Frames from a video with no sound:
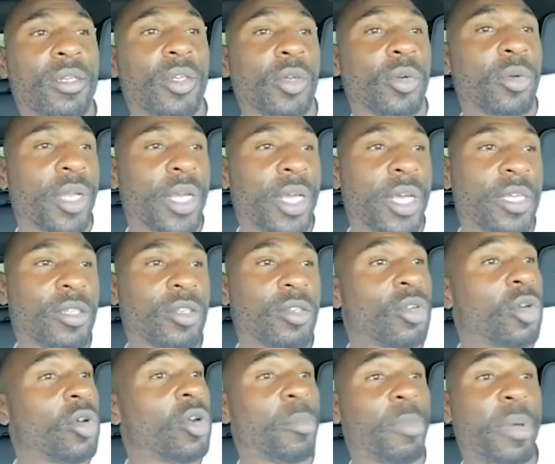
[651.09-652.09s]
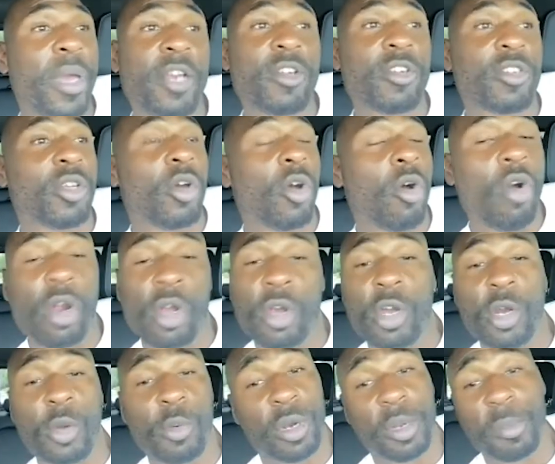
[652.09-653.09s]
do this? You know the Patriots aren't
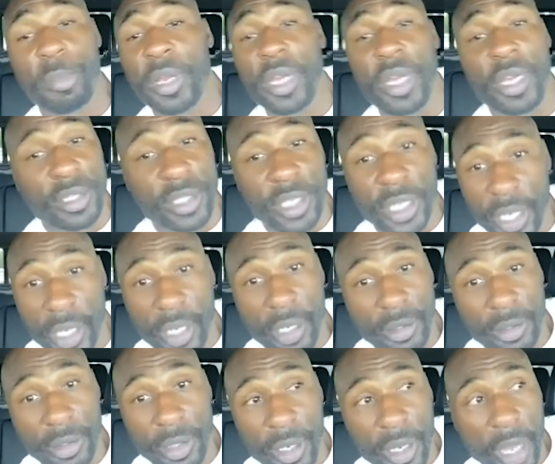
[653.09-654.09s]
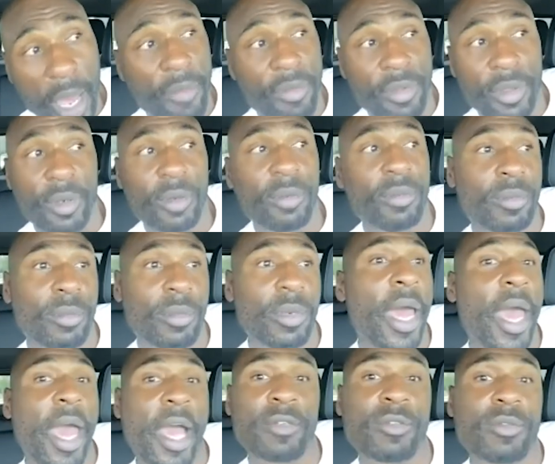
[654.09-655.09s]
gonna want to play us again after
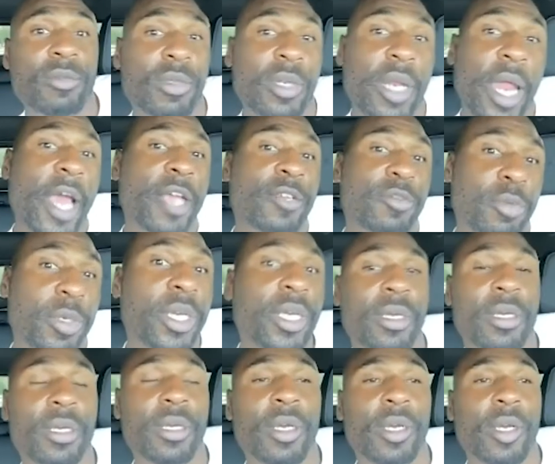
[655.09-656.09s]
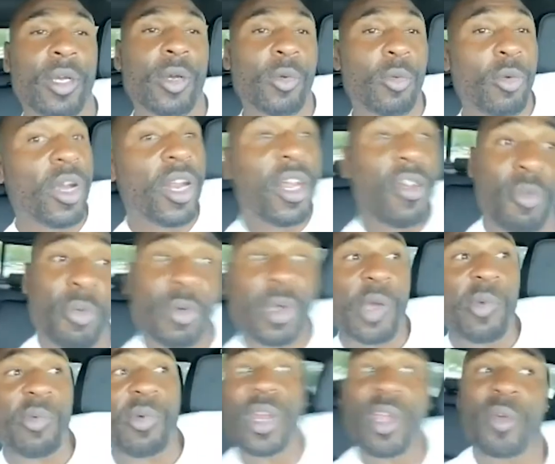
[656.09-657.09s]
last week. What if
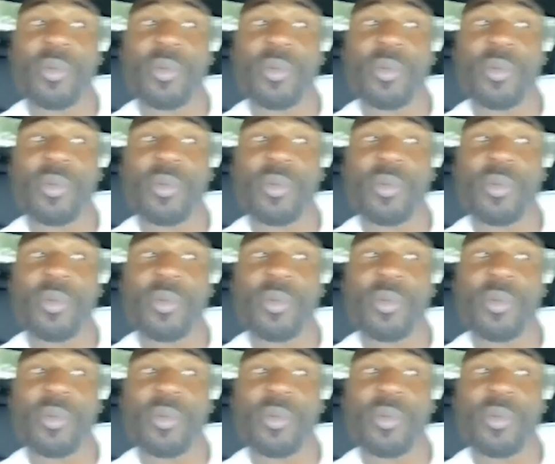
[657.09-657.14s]
we? But